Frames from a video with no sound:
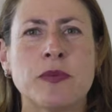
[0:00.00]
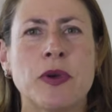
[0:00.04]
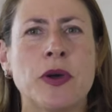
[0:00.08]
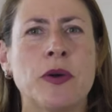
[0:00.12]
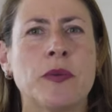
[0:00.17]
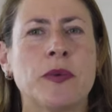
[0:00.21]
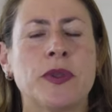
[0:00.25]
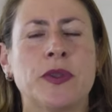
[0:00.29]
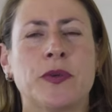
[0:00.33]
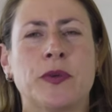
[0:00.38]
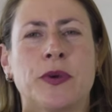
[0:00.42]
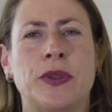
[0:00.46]

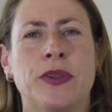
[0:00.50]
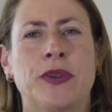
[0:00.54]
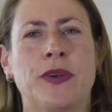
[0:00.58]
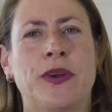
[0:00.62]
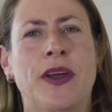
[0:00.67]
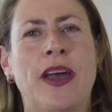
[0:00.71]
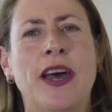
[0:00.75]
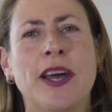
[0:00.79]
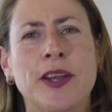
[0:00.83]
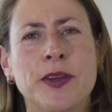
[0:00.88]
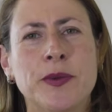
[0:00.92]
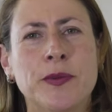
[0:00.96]
moment when your
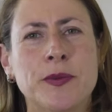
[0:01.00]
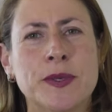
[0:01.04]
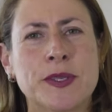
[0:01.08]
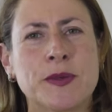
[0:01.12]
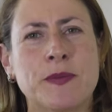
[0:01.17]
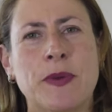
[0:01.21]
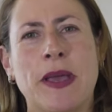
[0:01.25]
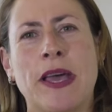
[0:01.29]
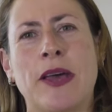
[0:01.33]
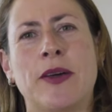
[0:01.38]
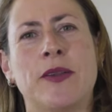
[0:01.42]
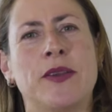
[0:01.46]
heart was
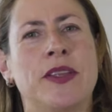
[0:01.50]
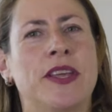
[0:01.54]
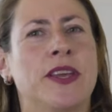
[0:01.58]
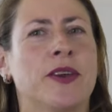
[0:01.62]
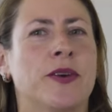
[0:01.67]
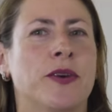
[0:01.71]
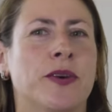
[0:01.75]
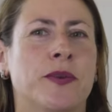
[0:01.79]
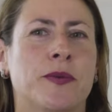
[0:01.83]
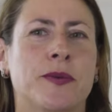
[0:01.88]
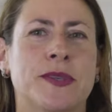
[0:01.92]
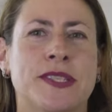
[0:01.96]
pounding
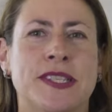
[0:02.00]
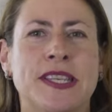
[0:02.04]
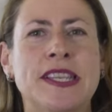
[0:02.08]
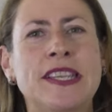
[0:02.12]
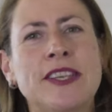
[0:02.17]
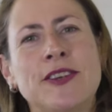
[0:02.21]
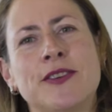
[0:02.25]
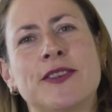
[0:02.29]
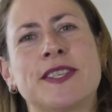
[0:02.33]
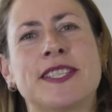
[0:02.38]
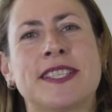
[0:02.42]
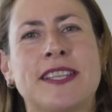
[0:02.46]
or it was
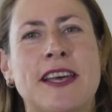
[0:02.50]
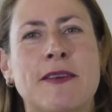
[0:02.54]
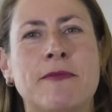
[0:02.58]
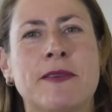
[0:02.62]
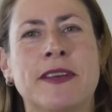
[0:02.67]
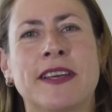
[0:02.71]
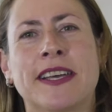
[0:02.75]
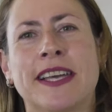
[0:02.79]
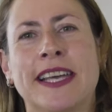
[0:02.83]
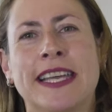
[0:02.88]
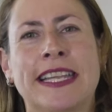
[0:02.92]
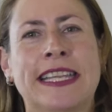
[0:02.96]
in your
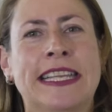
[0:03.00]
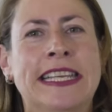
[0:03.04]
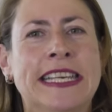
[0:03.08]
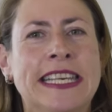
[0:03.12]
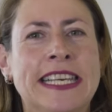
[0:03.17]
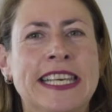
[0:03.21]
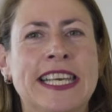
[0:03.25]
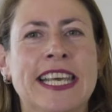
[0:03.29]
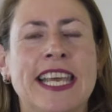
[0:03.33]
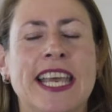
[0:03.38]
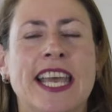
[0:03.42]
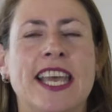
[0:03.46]
stomach, and
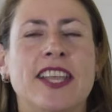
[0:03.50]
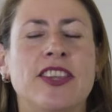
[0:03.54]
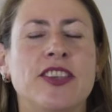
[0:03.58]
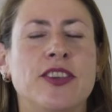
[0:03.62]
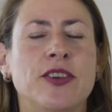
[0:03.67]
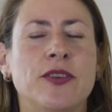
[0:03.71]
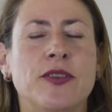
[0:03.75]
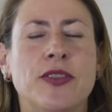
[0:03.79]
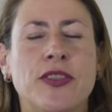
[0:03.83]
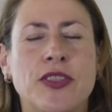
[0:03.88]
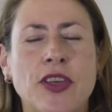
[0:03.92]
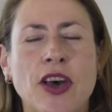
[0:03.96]
and
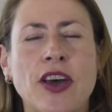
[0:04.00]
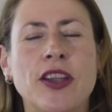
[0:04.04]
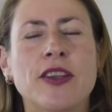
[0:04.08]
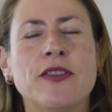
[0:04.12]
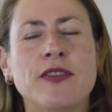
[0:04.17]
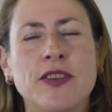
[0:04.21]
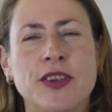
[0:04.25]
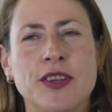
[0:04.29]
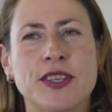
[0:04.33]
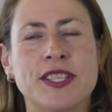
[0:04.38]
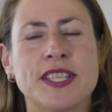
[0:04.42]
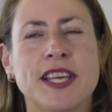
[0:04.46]
you thought
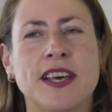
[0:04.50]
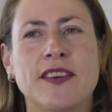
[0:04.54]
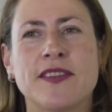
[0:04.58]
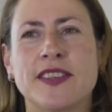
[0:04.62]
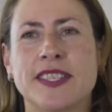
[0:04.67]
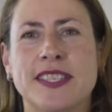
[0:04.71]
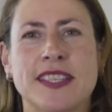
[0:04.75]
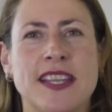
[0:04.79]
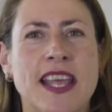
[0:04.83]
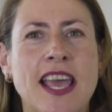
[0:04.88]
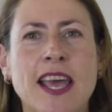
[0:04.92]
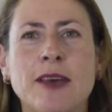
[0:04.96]
of yourself
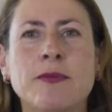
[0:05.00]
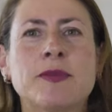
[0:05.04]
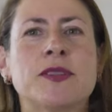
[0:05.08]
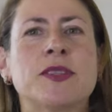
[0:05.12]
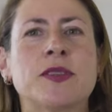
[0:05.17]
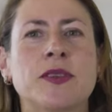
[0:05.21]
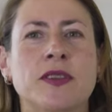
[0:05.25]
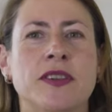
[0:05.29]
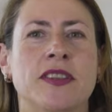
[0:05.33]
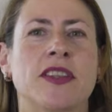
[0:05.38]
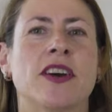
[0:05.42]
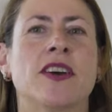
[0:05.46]
as an
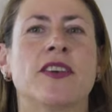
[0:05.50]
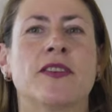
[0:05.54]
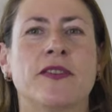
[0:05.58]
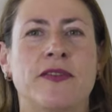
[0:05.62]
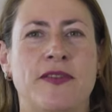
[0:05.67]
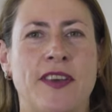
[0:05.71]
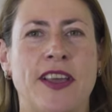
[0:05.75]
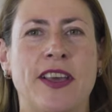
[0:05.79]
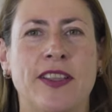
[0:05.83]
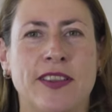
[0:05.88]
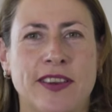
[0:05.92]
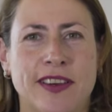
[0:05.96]
absolute and utter
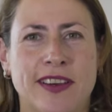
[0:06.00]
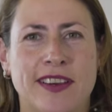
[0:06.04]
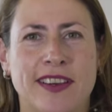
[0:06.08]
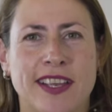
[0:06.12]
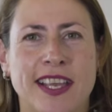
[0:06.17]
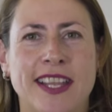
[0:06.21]
failure.